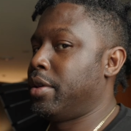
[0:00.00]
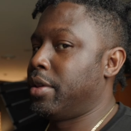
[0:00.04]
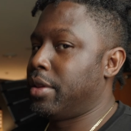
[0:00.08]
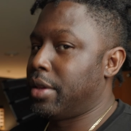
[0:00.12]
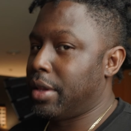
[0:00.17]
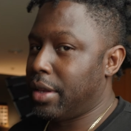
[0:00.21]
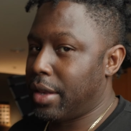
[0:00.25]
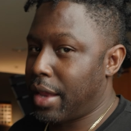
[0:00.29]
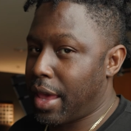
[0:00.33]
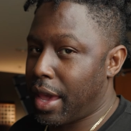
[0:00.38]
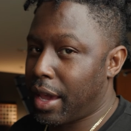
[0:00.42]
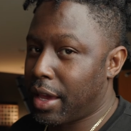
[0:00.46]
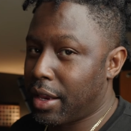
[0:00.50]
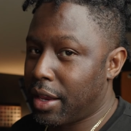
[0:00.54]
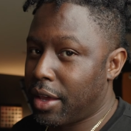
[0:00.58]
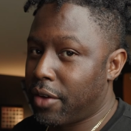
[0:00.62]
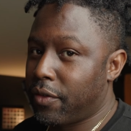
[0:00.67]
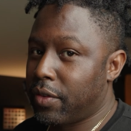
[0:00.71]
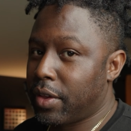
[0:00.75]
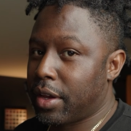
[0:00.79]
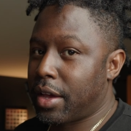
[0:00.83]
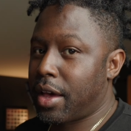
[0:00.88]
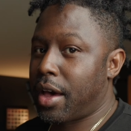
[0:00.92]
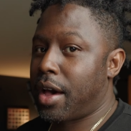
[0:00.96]
The
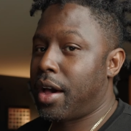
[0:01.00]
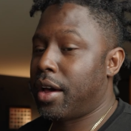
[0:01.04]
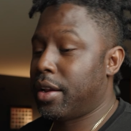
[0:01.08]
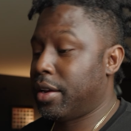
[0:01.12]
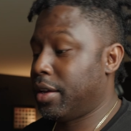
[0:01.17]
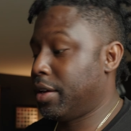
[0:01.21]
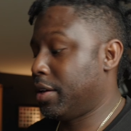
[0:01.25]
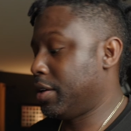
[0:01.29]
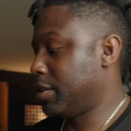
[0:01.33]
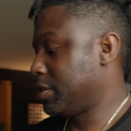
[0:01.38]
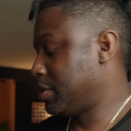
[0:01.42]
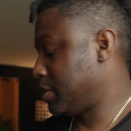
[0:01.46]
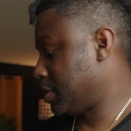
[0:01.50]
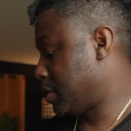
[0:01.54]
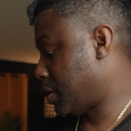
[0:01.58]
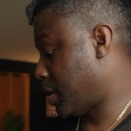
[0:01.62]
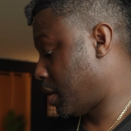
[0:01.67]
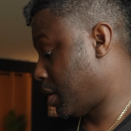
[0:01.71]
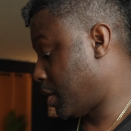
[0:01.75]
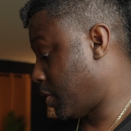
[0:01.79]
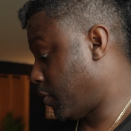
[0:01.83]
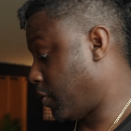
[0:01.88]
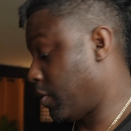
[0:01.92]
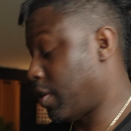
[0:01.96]
negative, the con is
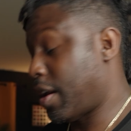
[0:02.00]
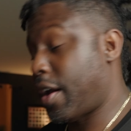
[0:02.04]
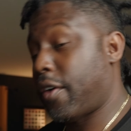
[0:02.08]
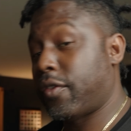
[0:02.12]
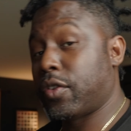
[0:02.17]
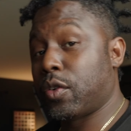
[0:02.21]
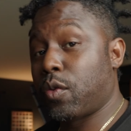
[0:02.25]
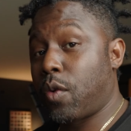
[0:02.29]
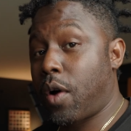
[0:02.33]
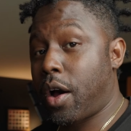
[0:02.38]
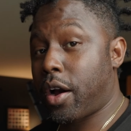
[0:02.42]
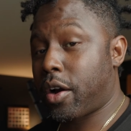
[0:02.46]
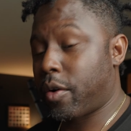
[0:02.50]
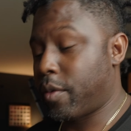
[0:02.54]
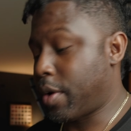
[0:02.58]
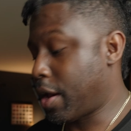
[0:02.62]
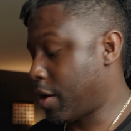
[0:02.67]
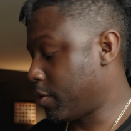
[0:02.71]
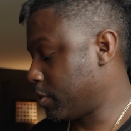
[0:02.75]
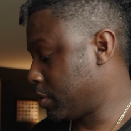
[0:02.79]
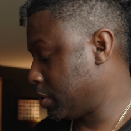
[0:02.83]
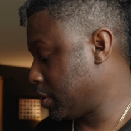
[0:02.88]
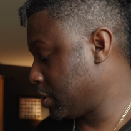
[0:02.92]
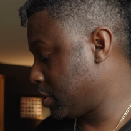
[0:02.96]
that if you have to walk
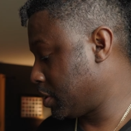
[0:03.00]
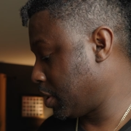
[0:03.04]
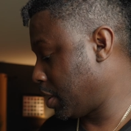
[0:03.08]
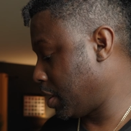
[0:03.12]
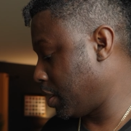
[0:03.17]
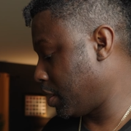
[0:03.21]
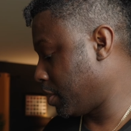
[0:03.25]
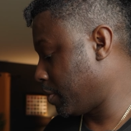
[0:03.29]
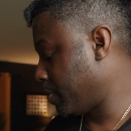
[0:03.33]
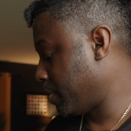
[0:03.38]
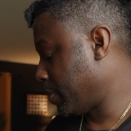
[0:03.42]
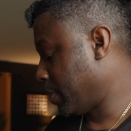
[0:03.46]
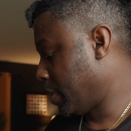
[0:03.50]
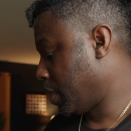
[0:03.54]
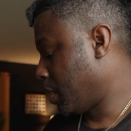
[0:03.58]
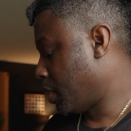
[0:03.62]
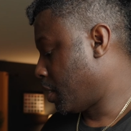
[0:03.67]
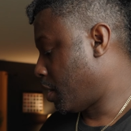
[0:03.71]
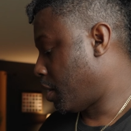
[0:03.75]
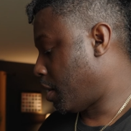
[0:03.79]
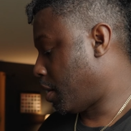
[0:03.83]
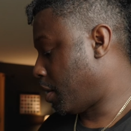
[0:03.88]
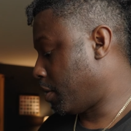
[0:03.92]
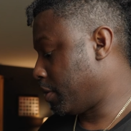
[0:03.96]
around with this thing
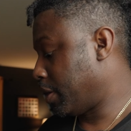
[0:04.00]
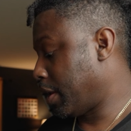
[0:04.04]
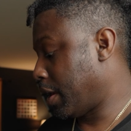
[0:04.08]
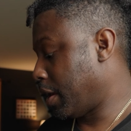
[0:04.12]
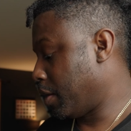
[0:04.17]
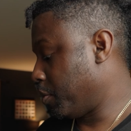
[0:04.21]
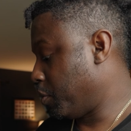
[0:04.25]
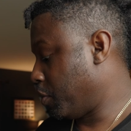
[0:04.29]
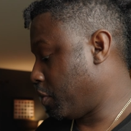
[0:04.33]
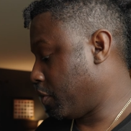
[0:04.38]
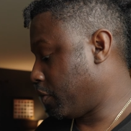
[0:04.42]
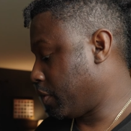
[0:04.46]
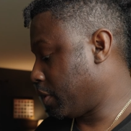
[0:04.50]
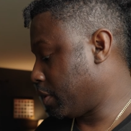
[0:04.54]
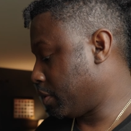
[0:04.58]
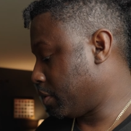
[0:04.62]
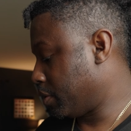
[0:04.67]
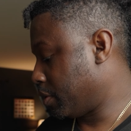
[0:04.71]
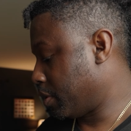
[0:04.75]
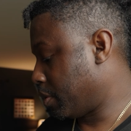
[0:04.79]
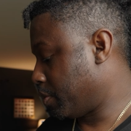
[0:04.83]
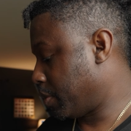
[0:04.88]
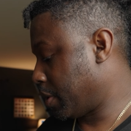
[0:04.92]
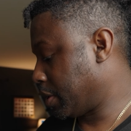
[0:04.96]
all day and move it
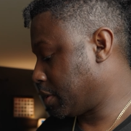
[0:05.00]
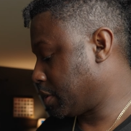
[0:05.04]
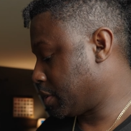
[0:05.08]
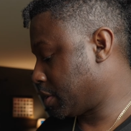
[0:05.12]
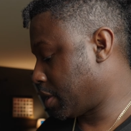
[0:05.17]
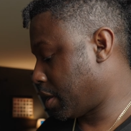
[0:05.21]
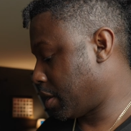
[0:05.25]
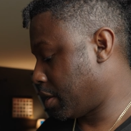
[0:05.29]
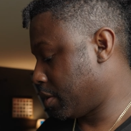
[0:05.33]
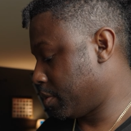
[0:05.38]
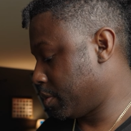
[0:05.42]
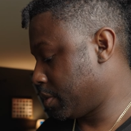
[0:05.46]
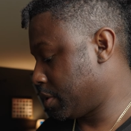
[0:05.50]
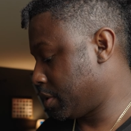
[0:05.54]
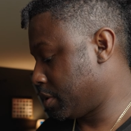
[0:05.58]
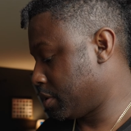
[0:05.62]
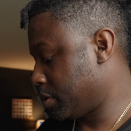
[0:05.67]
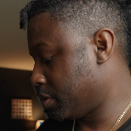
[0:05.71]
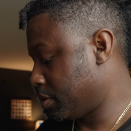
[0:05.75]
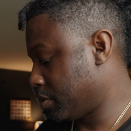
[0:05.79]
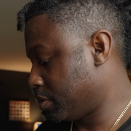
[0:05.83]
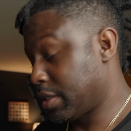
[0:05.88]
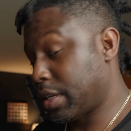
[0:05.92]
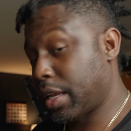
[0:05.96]
a bunch of times,
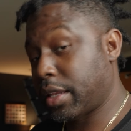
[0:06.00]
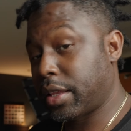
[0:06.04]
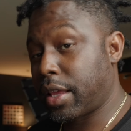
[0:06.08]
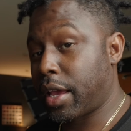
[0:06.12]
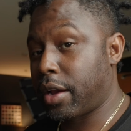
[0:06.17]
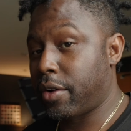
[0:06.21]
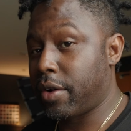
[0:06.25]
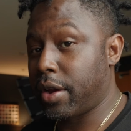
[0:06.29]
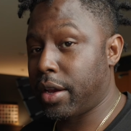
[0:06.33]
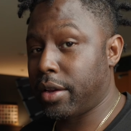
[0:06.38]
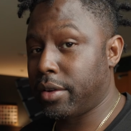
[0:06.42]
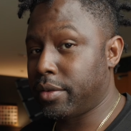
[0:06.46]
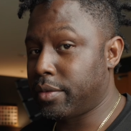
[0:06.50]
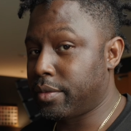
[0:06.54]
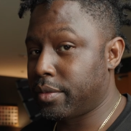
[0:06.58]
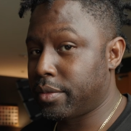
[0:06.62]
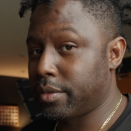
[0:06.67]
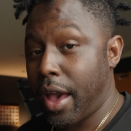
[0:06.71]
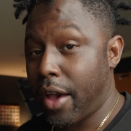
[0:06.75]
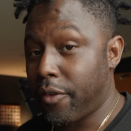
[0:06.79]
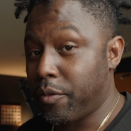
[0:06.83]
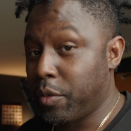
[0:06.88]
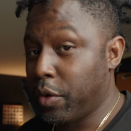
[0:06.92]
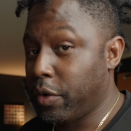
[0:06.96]
it's not that great.
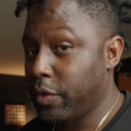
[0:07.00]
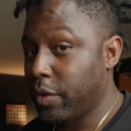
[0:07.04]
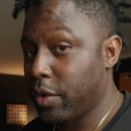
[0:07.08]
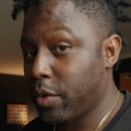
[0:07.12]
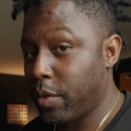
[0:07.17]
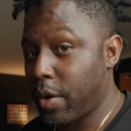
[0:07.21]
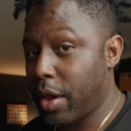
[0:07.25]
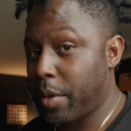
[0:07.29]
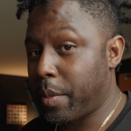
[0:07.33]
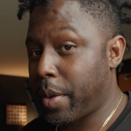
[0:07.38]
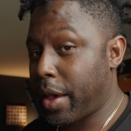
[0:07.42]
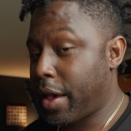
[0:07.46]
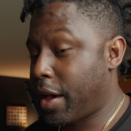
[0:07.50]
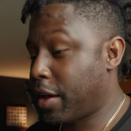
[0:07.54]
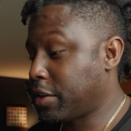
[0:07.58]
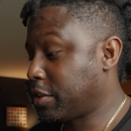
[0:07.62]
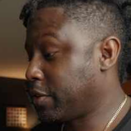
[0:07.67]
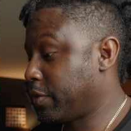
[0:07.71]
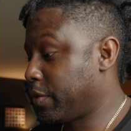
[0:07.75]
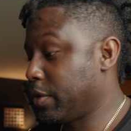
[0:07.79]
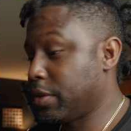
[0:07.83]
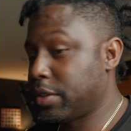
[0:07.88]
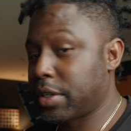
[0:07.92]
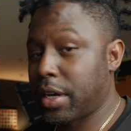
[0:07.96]
I've moved it around my house
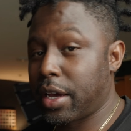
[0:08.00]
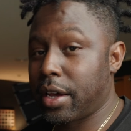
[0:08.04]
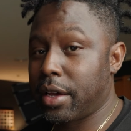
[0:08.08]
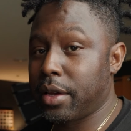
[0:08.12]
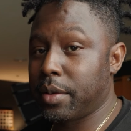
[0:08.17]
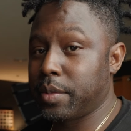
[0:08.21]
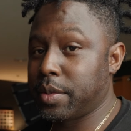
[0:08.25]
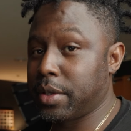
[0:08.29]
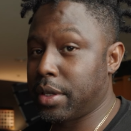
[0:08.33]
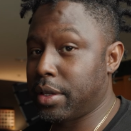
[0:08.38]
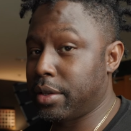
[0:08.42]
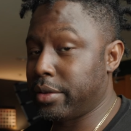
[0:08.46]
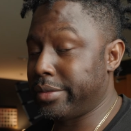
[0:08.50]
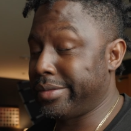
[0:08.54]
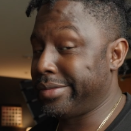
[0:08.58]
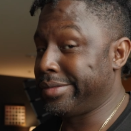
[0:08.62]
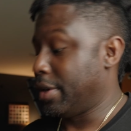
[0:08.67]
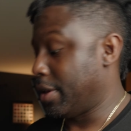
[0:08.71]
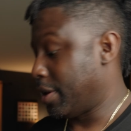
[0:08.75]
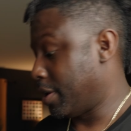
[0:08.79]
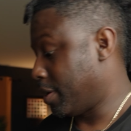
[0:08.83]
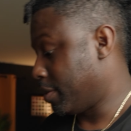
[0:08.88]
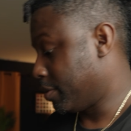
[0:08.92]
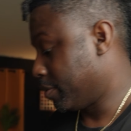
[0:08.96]
a few times and,
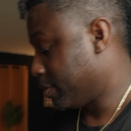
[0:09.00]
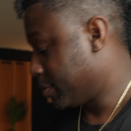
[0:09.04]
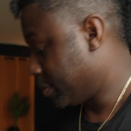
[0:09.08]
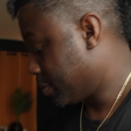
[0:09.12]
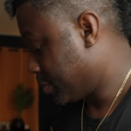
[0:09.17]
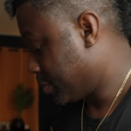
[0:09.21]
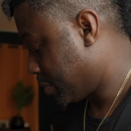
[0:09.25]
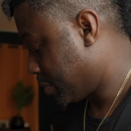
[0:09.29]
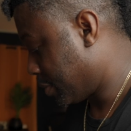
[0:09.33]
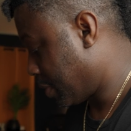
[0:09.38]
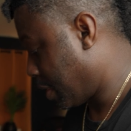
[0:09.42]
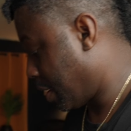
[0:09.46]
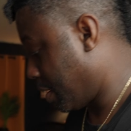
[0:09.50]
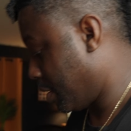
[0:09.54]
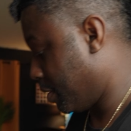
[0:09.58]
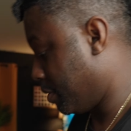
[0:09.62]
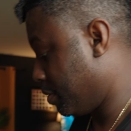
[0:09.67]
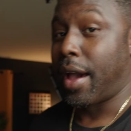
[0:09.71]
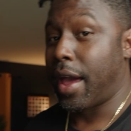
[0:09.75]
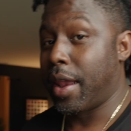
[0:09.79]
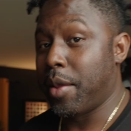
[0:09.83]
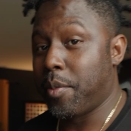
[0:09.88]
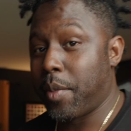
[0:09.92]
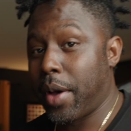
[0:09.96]
you know, hey,
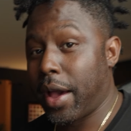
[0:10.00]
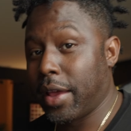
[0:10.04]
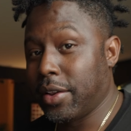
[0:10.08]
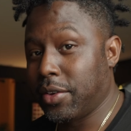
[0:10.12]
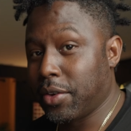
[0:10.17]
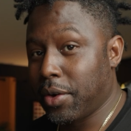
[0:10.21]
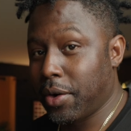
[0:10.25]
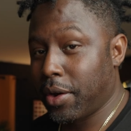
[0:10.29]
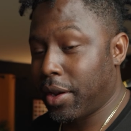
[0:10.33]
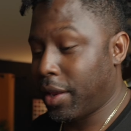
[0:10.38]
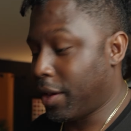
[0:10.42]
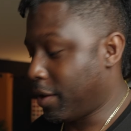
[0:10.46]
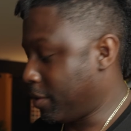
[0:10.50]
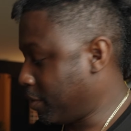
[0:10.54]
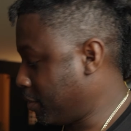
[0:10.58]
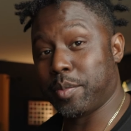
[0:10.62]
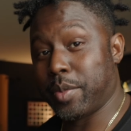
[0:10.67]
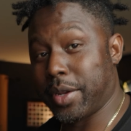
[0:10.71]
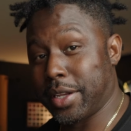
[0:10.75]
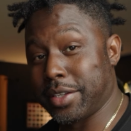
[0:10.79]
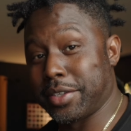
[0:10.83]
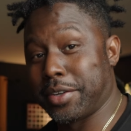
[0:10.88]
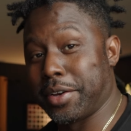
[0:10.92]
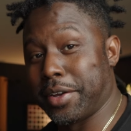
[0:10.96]
I didn't mind doing it,
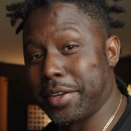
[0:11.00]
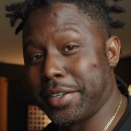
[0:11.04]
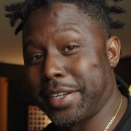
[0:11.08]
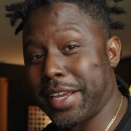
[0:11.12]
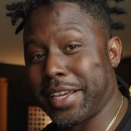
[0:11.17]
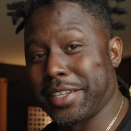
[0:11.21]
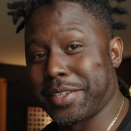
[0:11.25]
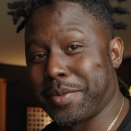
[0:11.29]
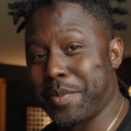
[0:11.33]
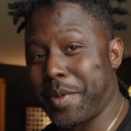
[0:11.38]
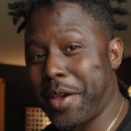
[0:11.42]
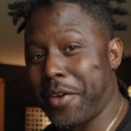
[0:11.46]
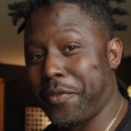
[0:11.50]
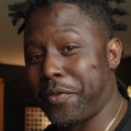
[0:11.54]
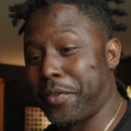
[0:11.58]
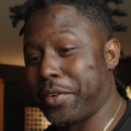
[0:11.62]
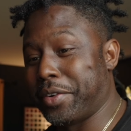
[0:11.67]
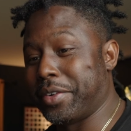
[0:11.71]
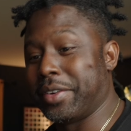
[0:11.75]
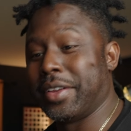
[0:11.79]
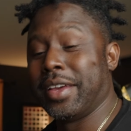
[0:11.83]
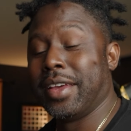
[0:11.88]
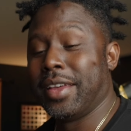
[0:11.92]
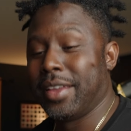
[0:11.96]
but it's gonna take some
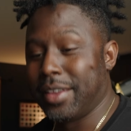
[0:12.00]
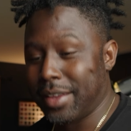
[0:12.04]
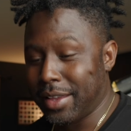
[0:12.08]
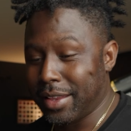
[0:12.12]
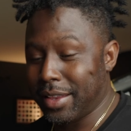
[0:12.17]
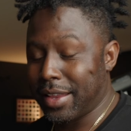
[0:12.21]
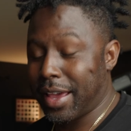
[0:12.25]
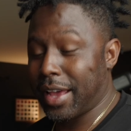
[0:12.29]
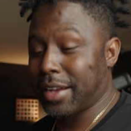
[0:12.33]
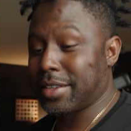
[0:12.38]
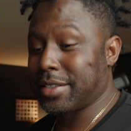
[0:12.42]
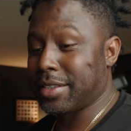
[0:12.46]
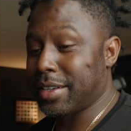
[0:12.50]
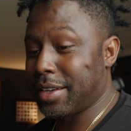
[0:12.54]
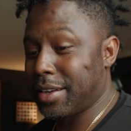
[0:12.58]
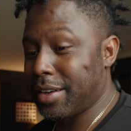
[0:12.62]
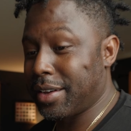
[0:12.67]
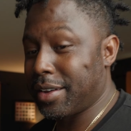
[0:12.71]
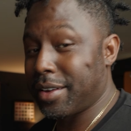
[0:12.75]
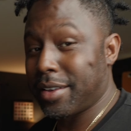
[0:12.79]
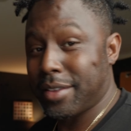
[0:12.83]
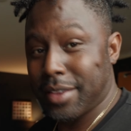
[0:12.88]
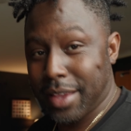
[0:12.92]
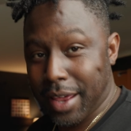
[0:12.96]
effort. And that's,
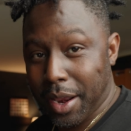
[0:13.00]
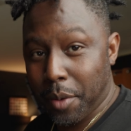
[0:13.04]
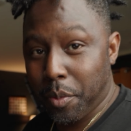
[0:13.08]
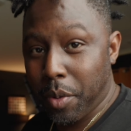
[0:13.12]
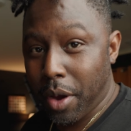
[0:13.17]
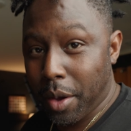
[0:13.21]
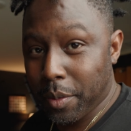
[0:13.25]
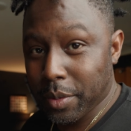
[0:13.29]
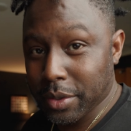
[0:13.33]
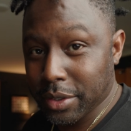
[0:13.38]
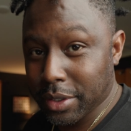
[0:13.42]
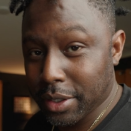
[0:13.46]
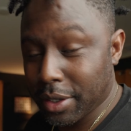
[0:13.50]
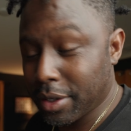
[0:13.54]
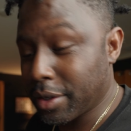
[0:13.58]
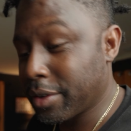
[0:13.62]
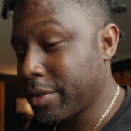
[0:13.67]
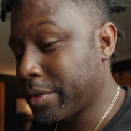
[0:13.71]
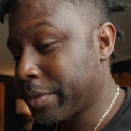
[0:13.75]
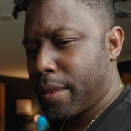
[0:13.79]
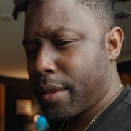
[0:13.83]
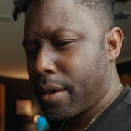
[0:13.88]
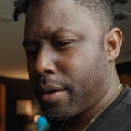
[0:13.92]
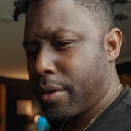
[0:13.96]
that I promise you.
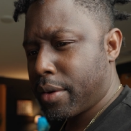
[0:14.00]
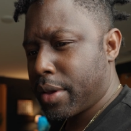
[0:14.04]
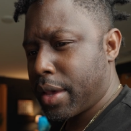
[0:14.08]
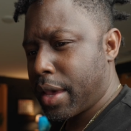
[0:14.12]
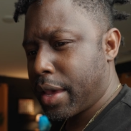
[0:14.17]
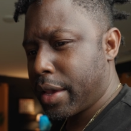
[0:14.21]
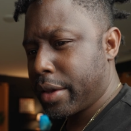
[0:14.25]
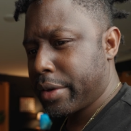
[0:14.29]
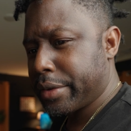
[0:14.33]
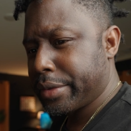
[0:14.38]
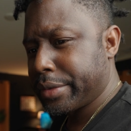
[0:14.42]
Okay,